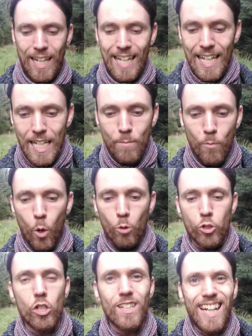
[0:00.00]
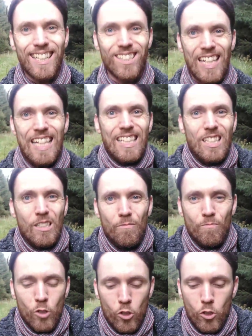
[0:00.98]
emotion that's
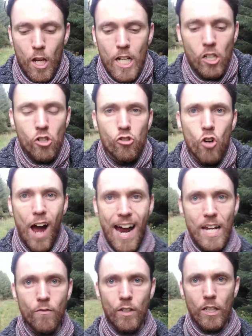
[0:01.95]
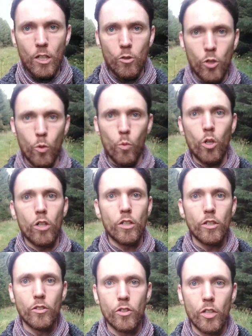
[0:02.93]
just driving you
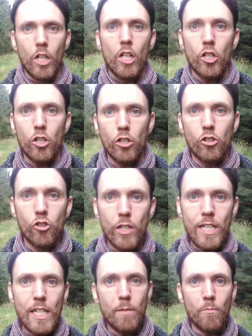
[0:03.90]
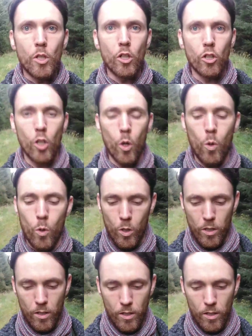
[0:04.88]
towards your dream, your goal.